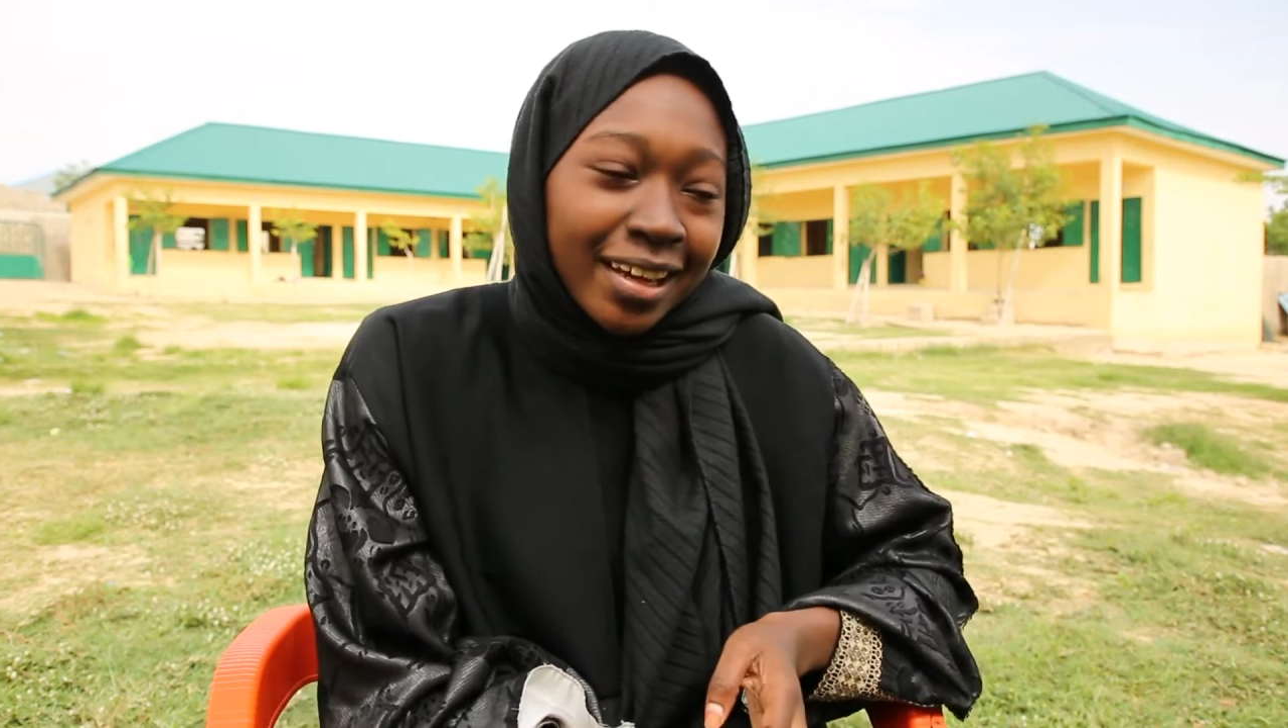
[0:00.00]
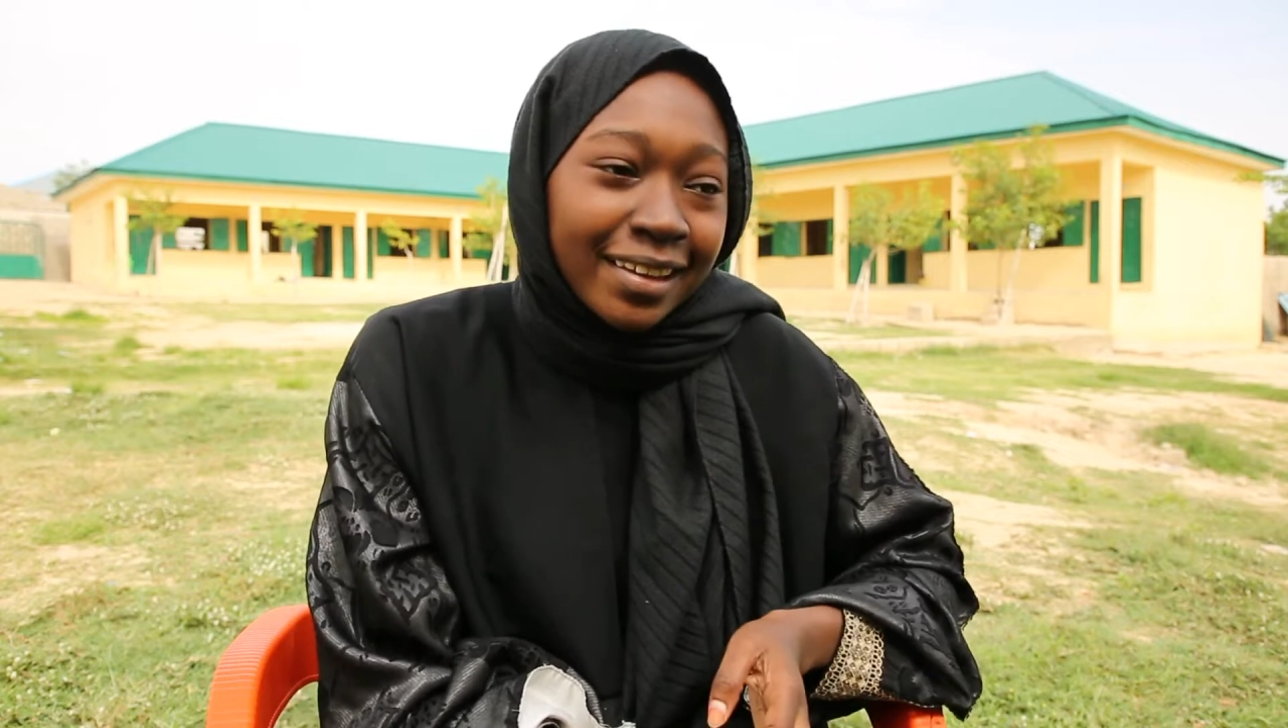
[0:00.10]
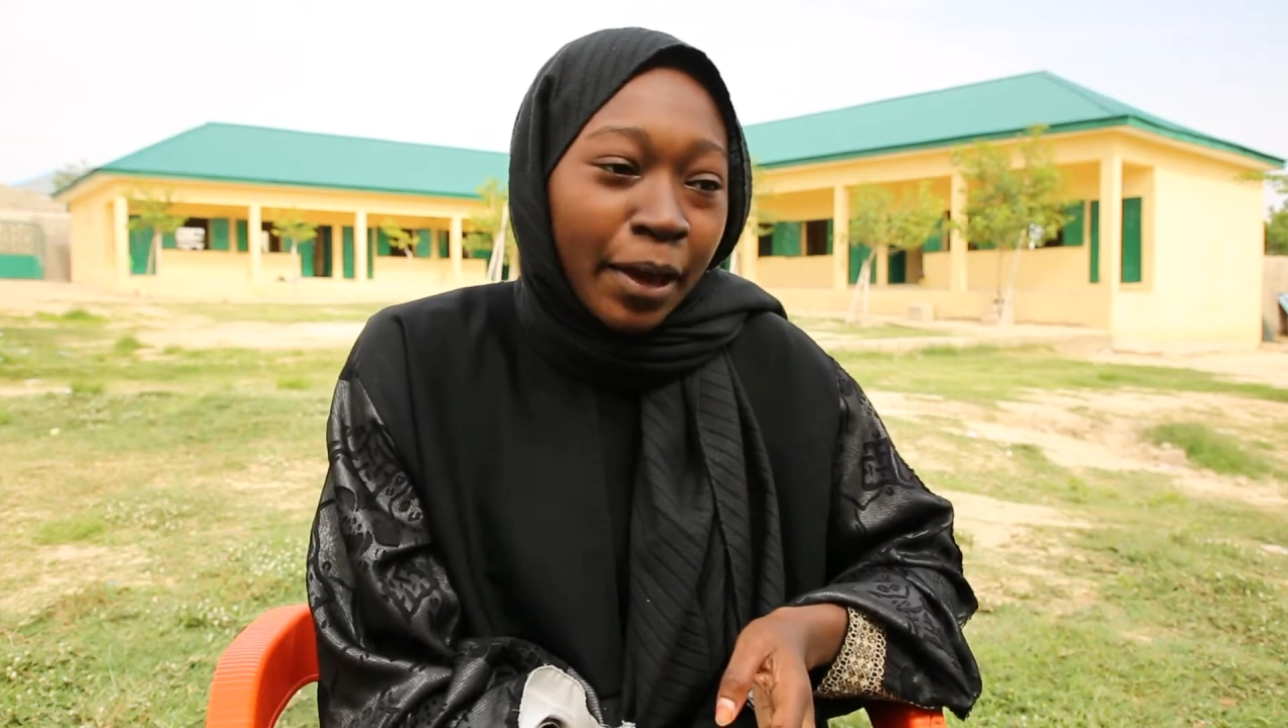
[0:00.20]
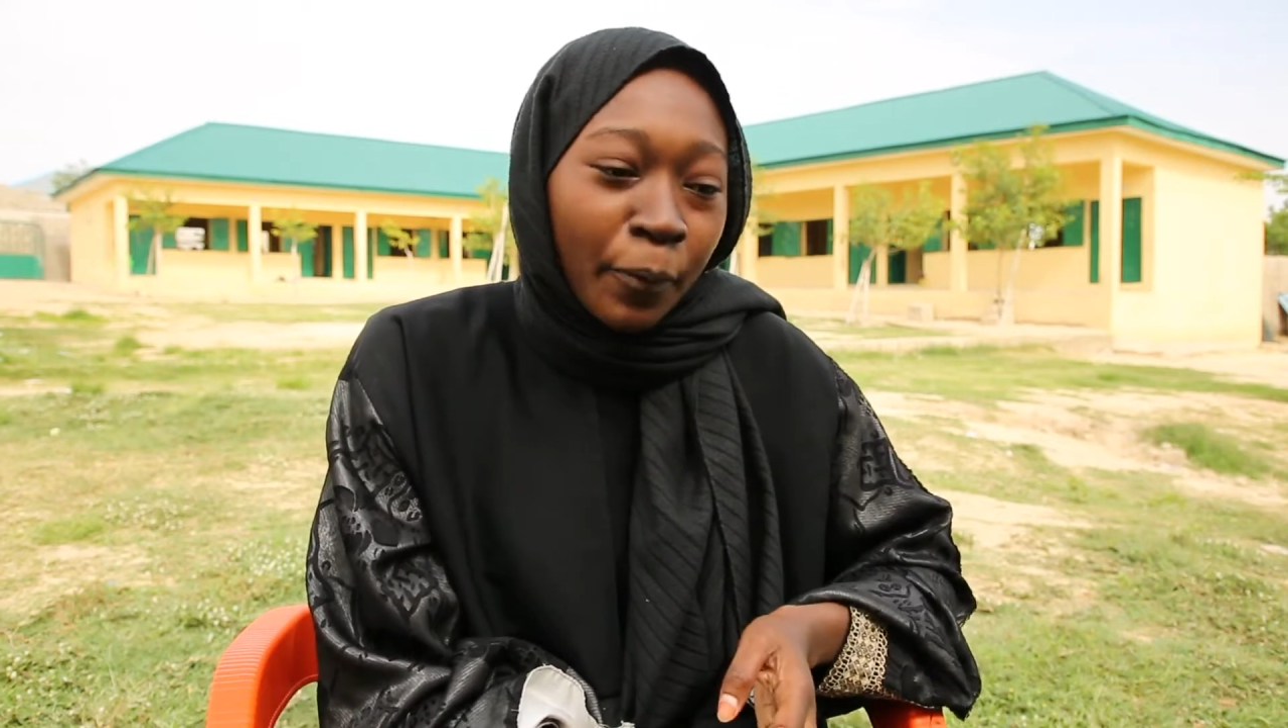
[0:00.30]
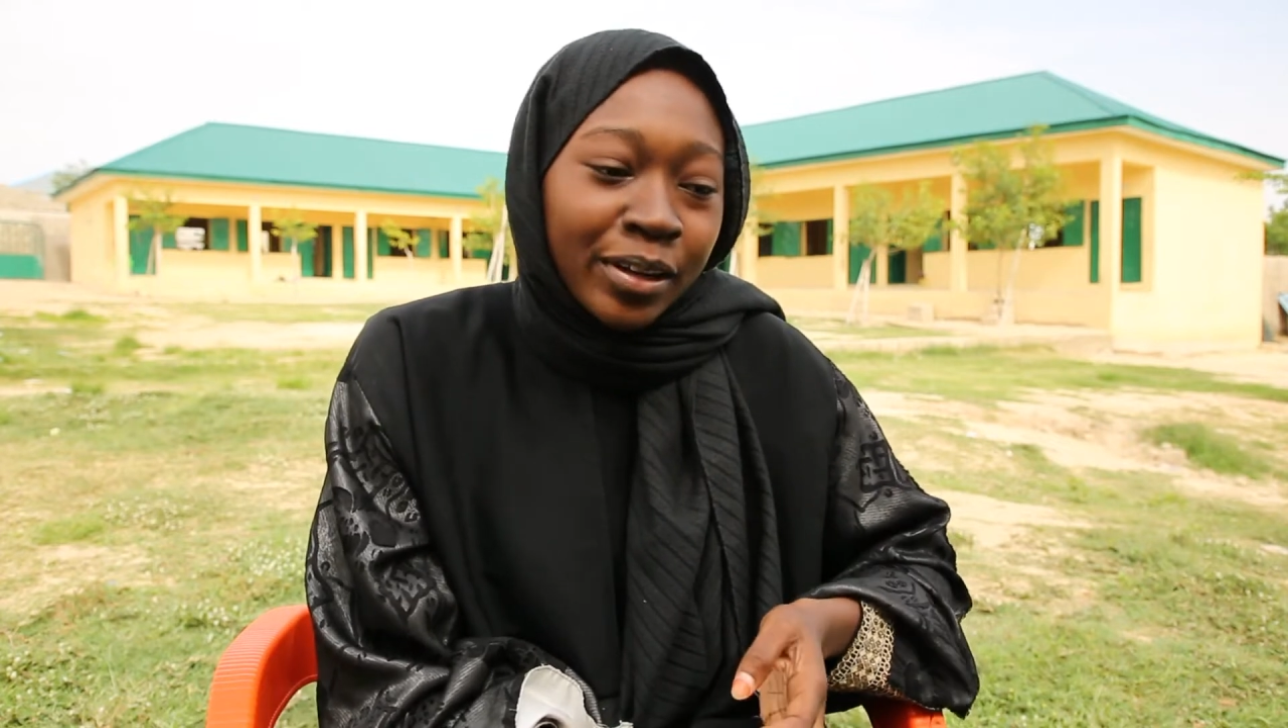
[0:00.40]

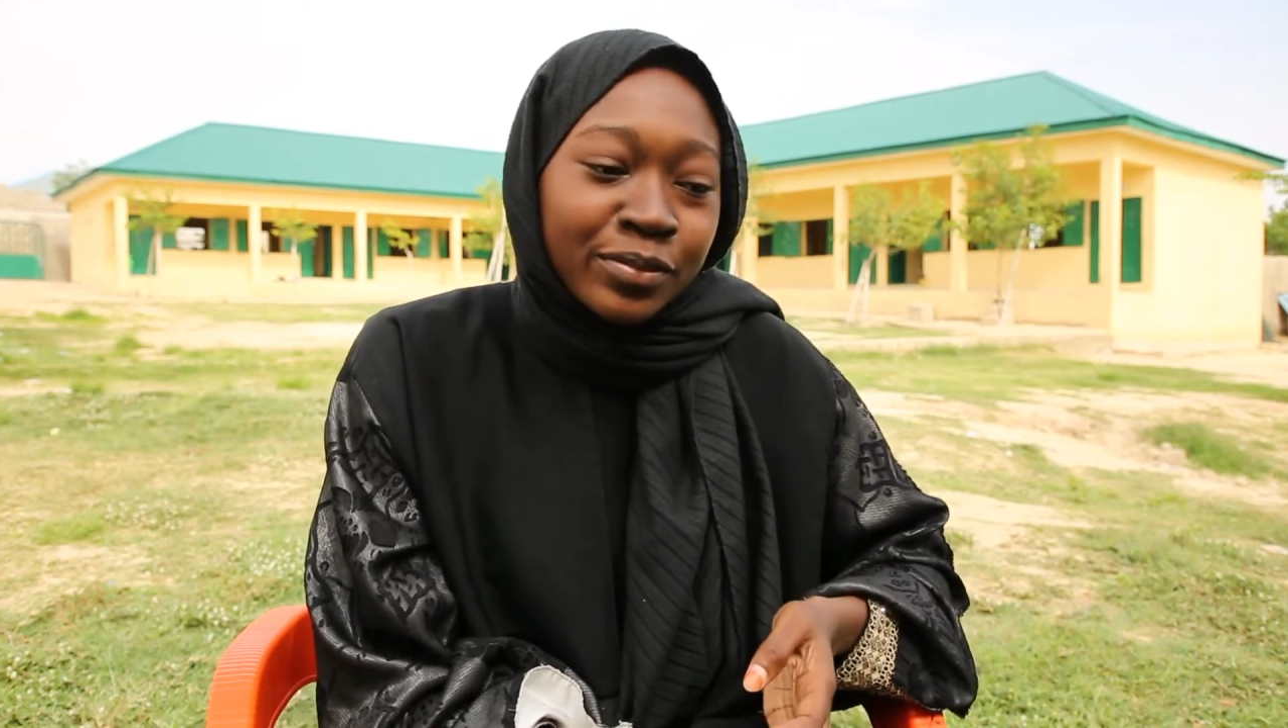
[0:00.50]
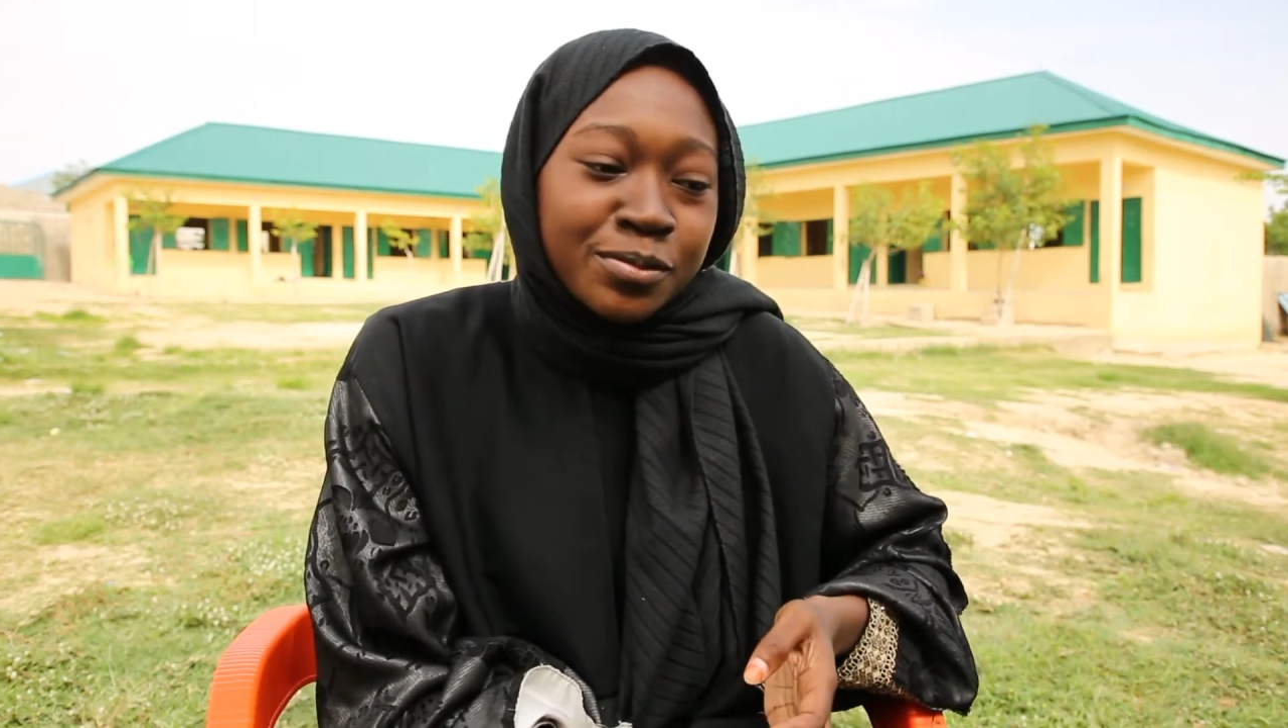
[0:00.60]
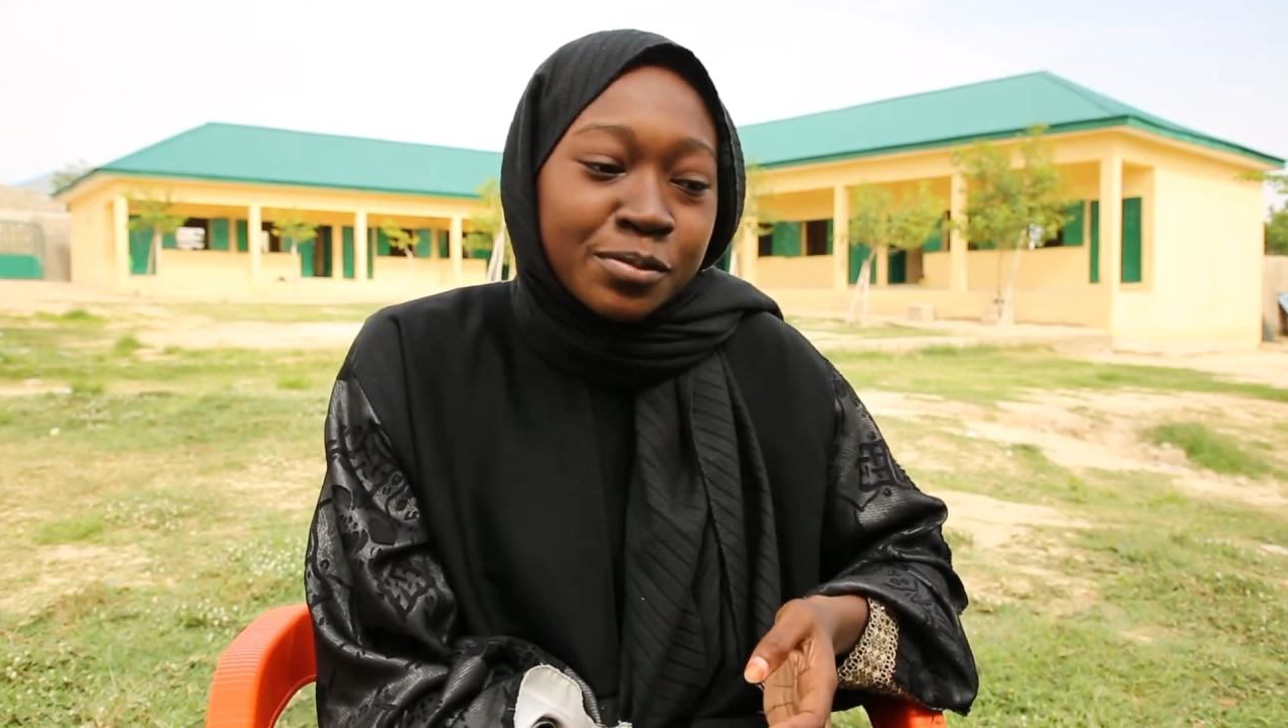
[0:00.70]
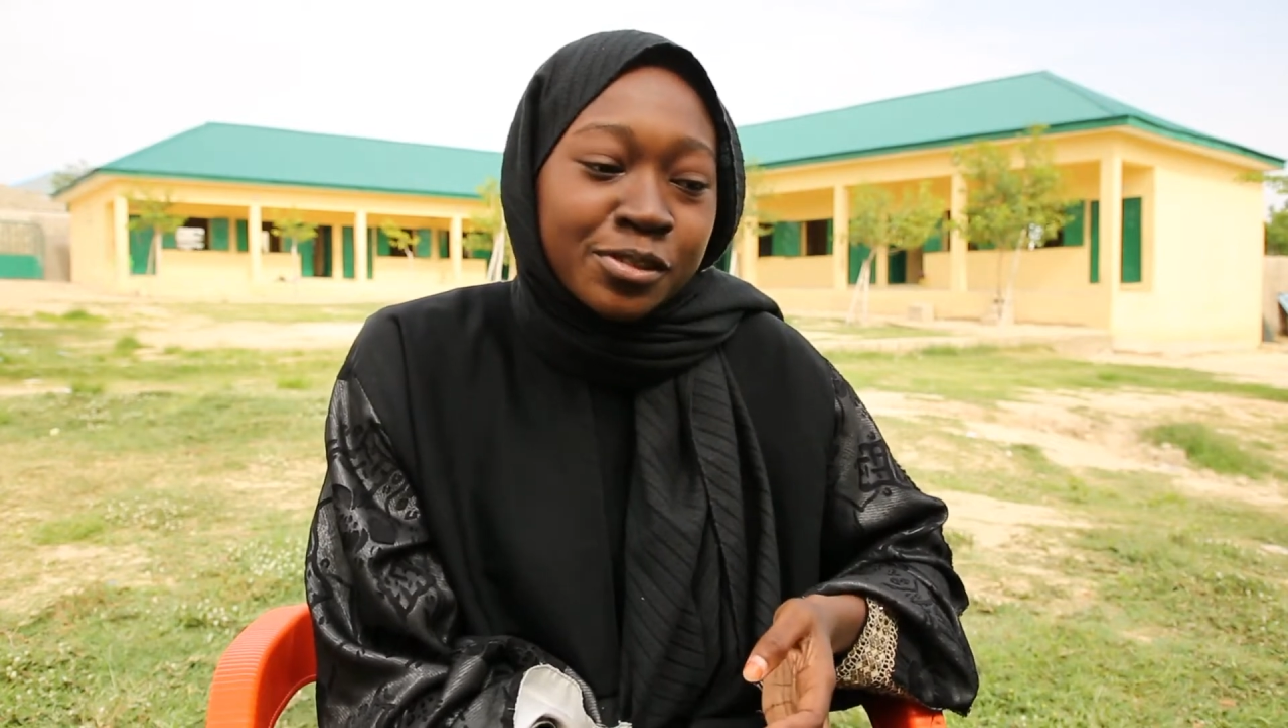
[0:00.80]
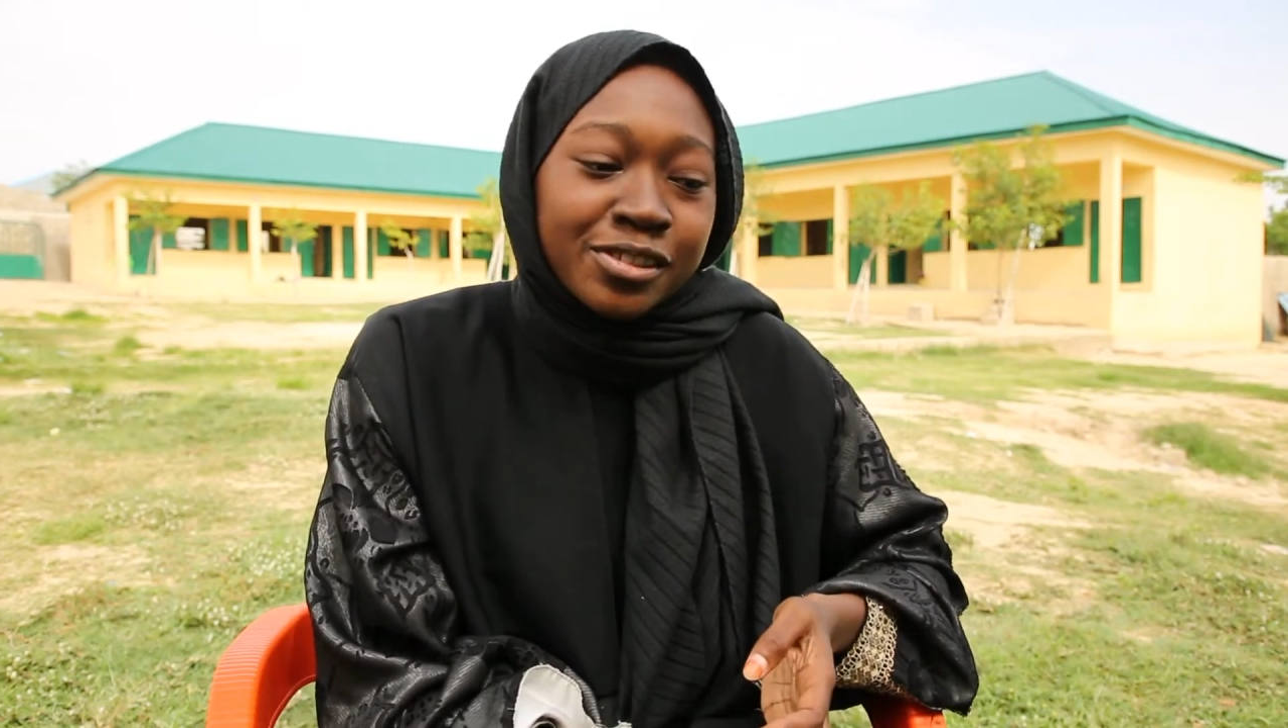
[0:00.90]
Like whenever
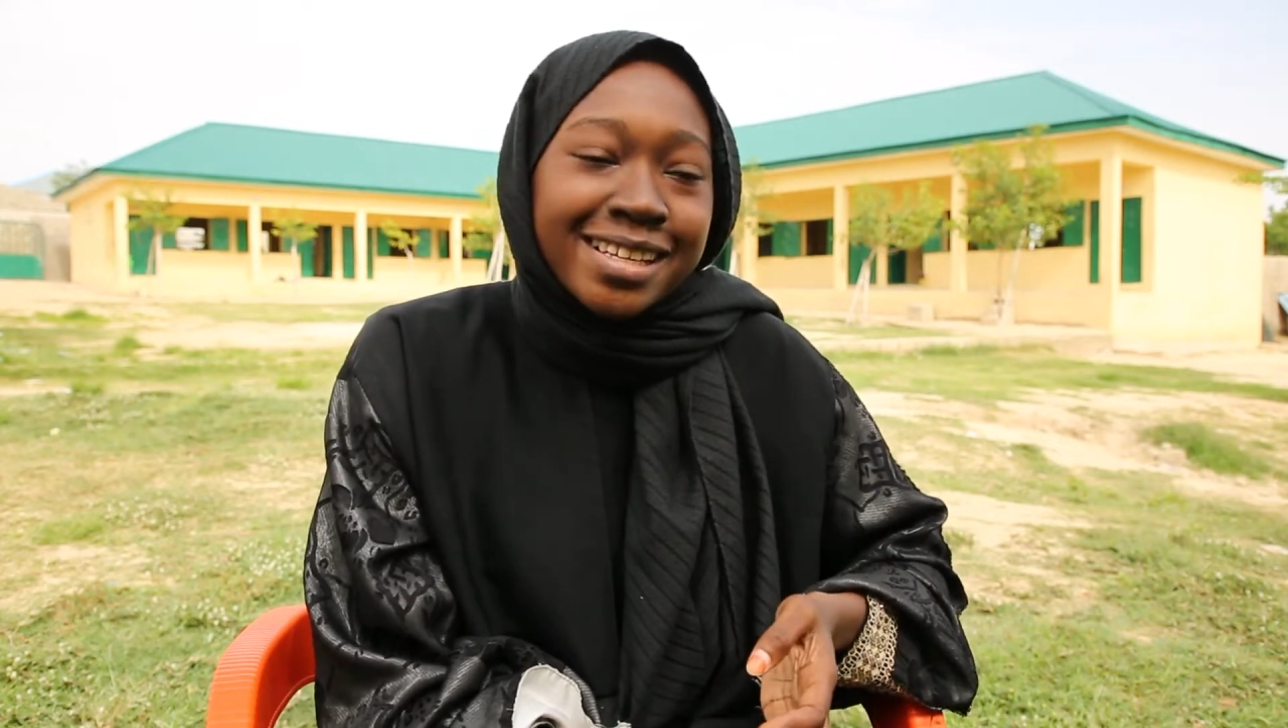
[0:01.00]
soldiers